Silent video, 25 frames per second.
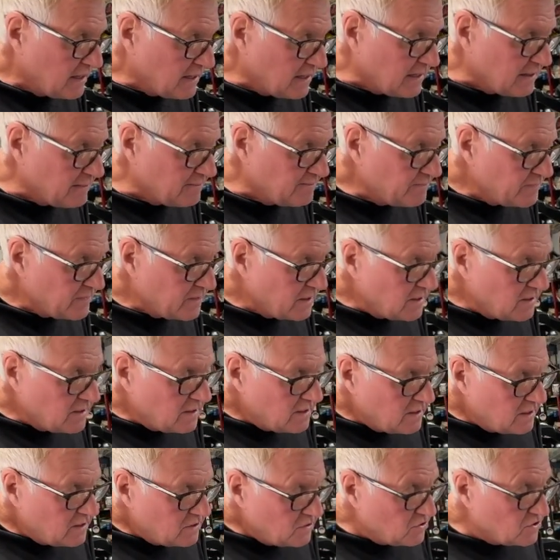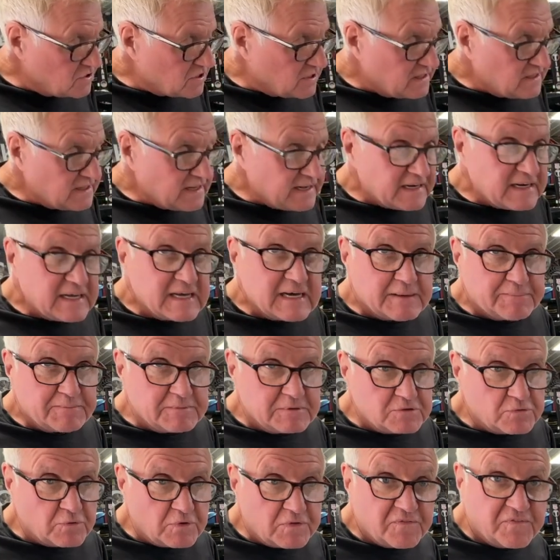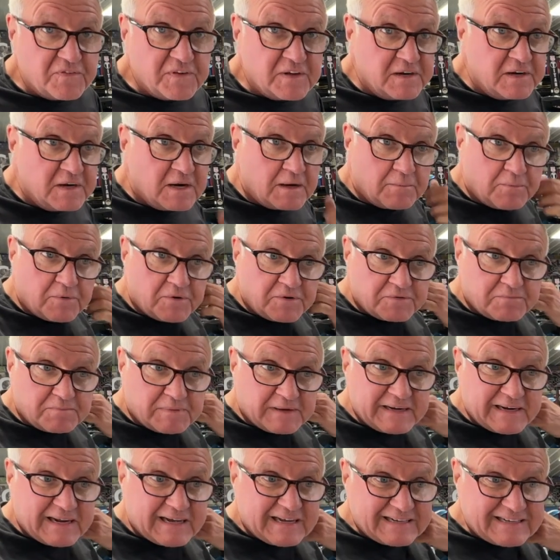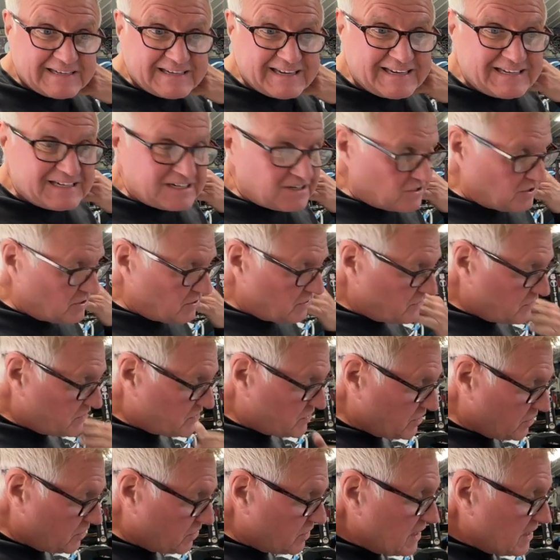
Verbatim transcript: Um, usually that happens with VIN numbers, but not date codes. So